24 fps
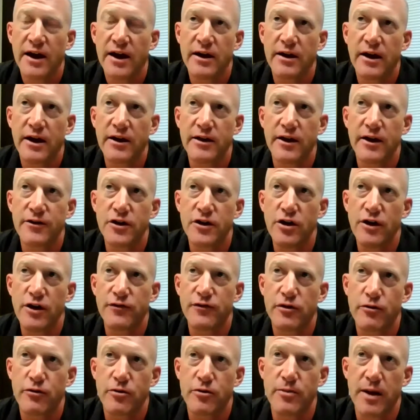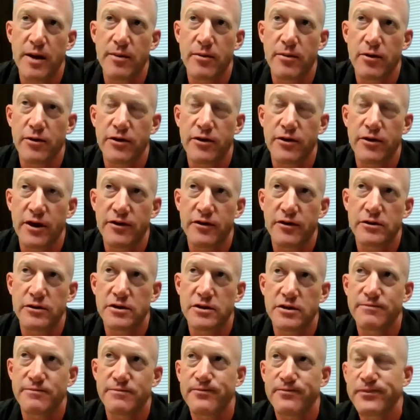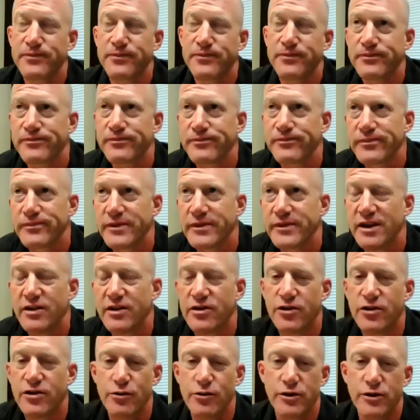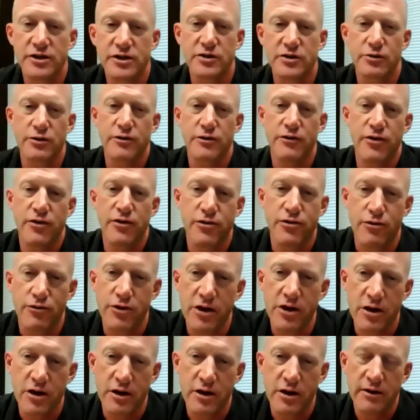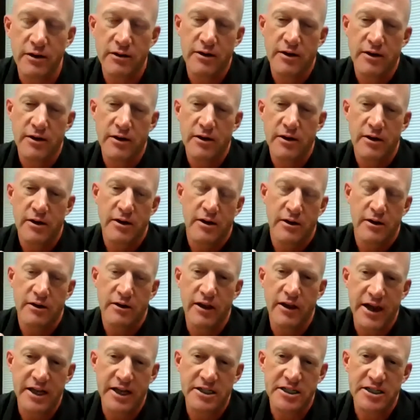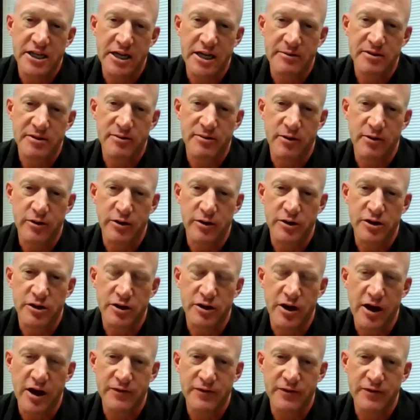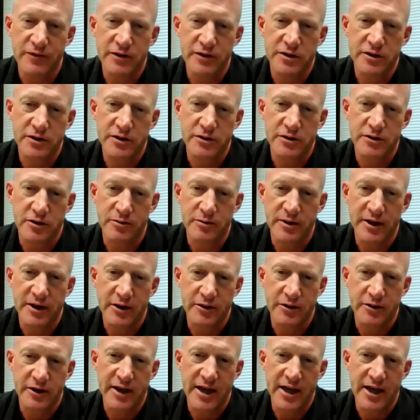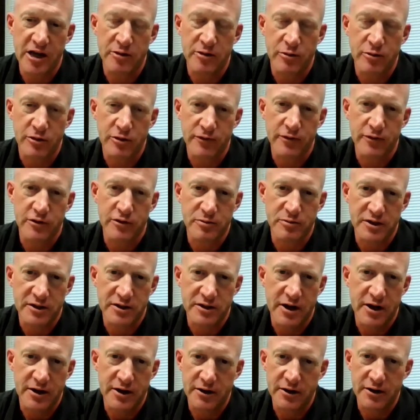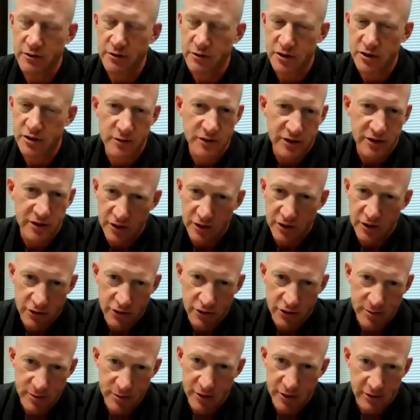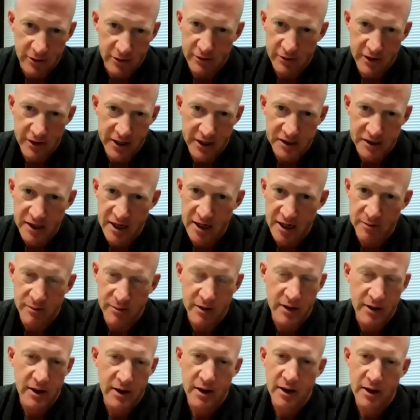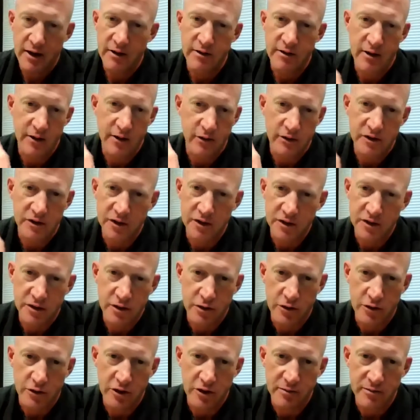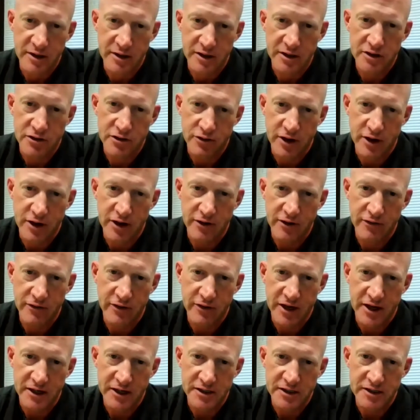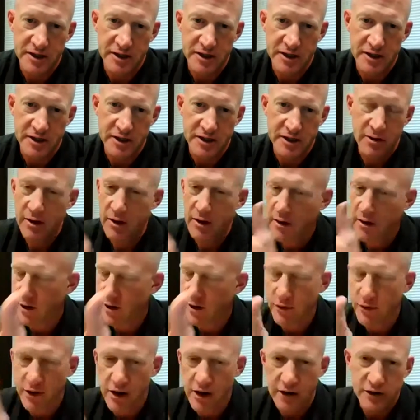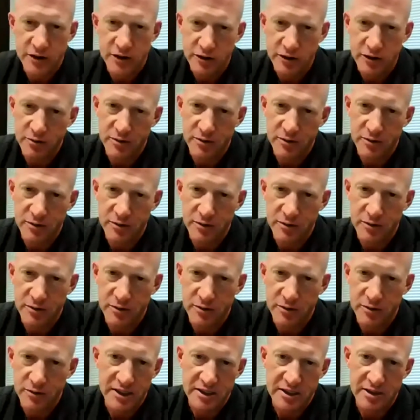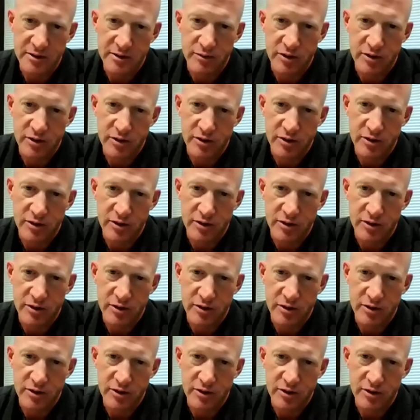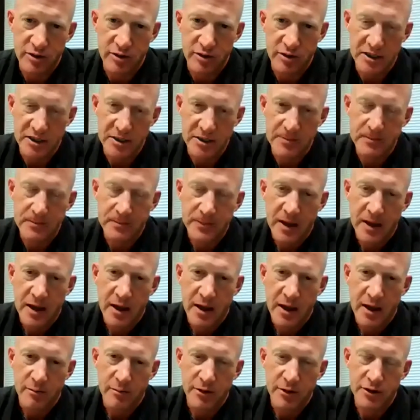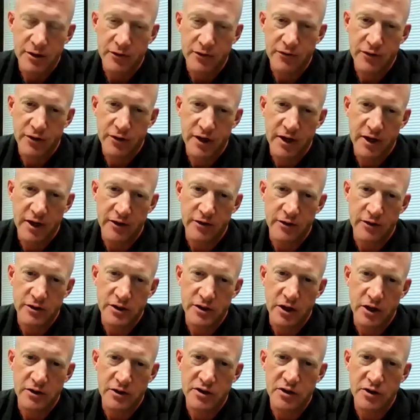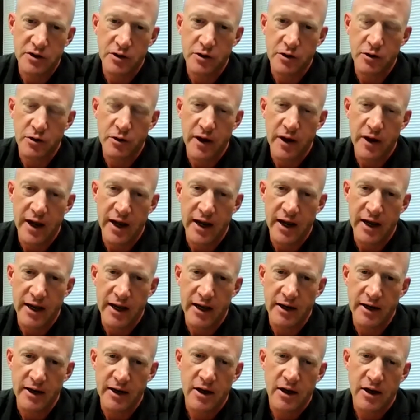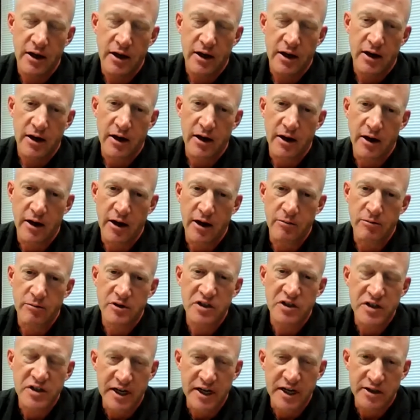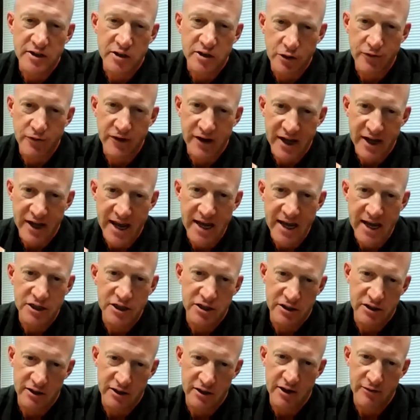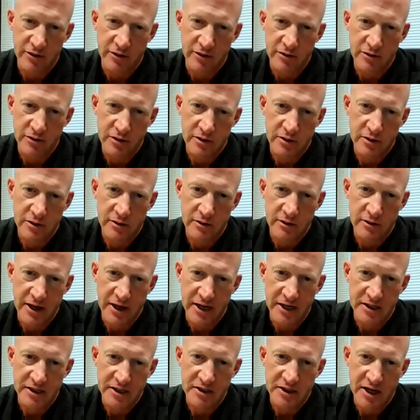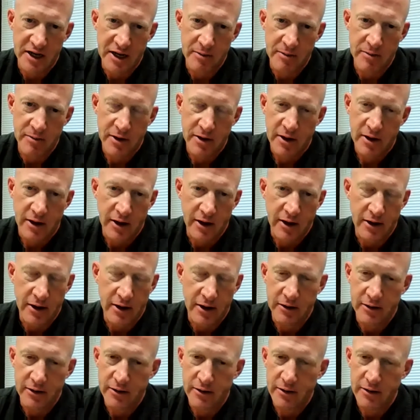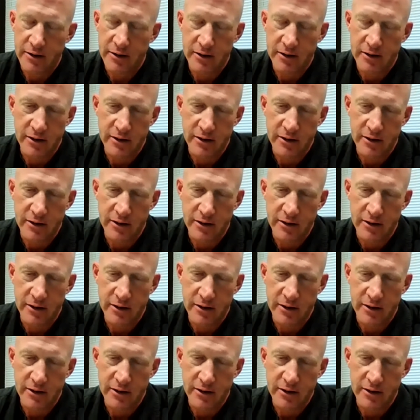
think you have to remember that there's, in theory, sort of 3 landscapes by which an officer can be held accountable if there's misconduct. There's obviously the criminal landscape, then there's the internal administrative landscape. An officer can be disciplined by their agency. But don't forget, there's also a state certification level landscape. And